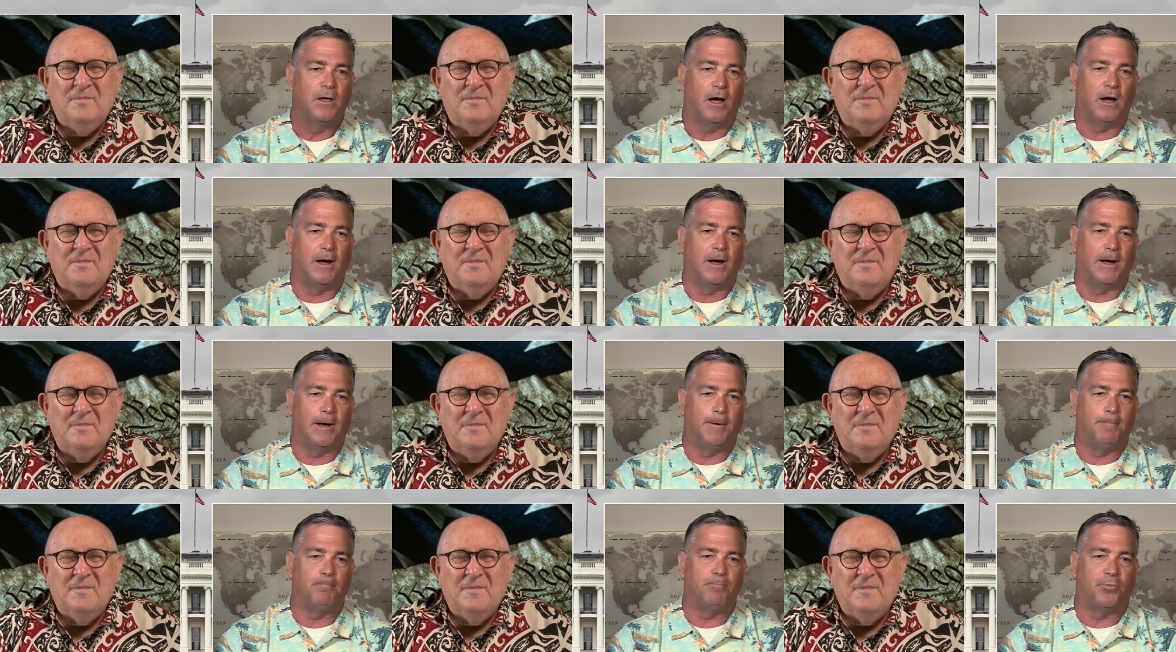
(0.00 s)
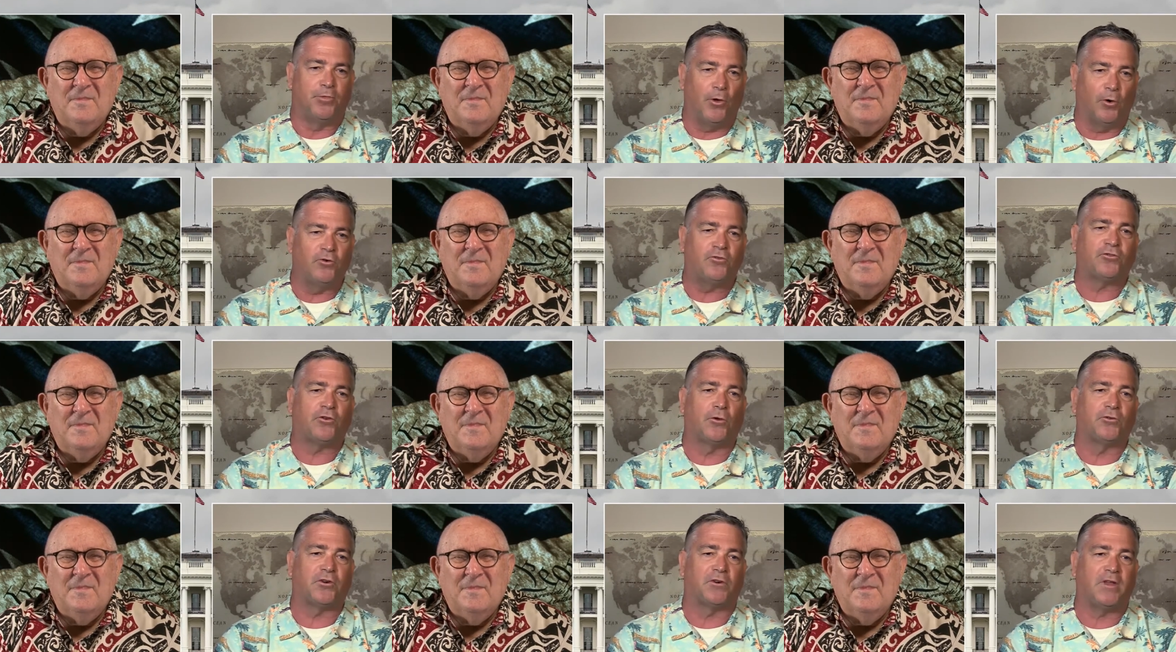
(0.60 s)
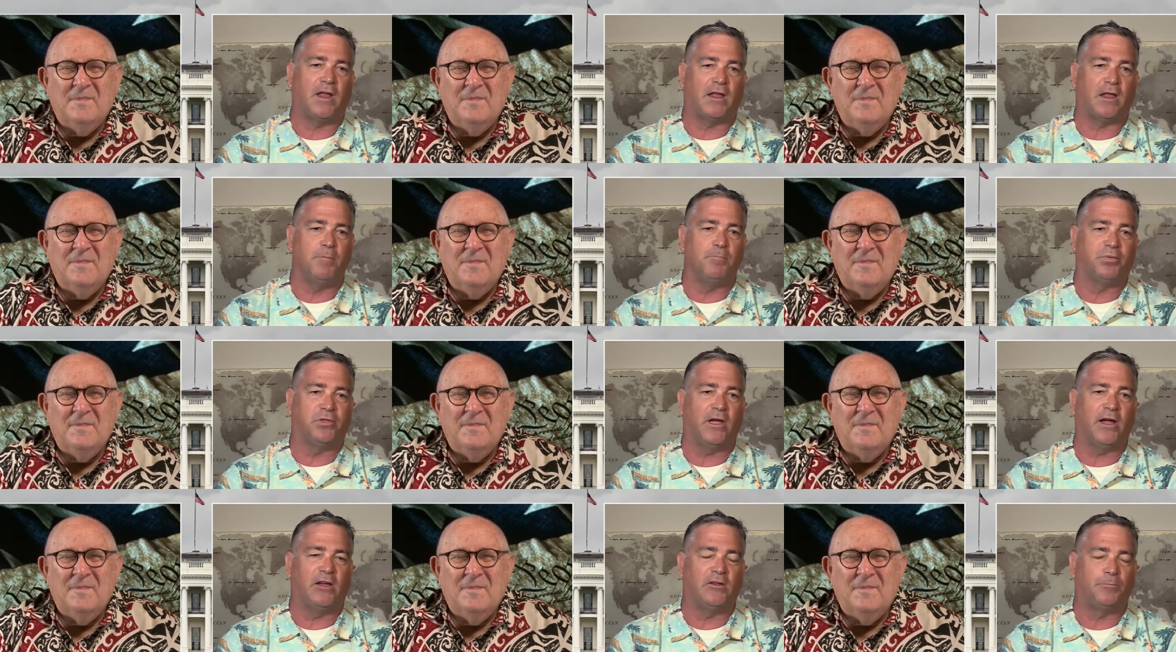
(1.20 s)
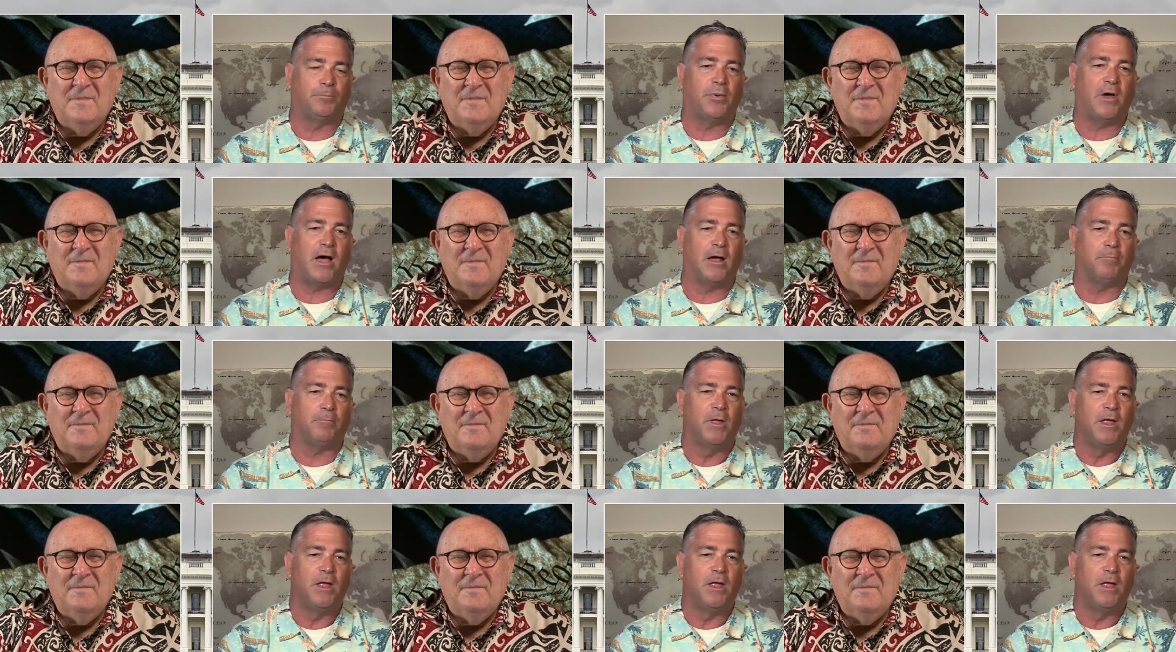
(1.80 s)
Speaker 1: Um, those shows are taking place, but